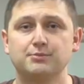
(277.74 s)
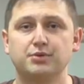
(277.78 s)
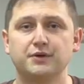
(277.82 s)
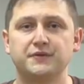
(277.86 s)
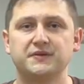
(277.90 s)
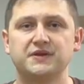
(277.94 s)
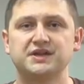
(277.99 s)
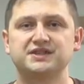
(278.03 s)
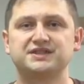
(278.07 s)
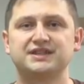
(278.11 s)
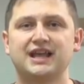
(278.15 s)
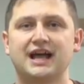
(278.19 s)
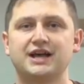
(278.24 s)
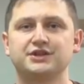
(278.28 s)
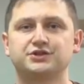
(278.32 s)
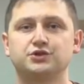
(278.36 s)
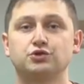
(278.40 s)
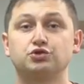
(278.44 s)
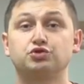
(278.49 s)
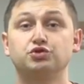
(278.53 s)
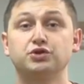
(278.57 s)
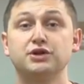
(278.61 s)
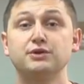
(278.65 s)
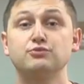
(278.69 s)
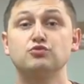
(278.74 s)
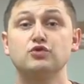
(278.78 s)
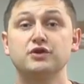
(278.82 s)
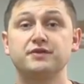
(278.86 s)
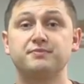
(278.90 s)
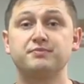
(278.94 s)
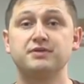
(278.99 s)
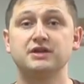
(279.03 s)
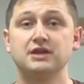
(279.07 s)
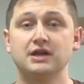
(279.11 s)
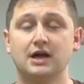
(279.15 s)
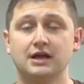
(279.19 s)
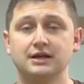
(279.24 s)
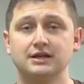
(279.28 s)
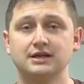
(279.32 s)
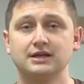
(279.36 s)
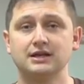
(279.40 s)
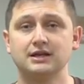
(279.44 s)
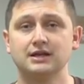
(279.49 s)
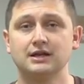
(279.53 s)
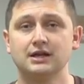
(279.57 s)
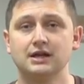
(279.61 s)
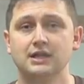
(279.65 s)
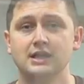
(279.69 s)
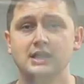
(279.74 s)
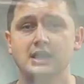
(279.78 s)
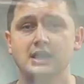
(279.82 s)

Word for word: about the Ascaso Dream with PID.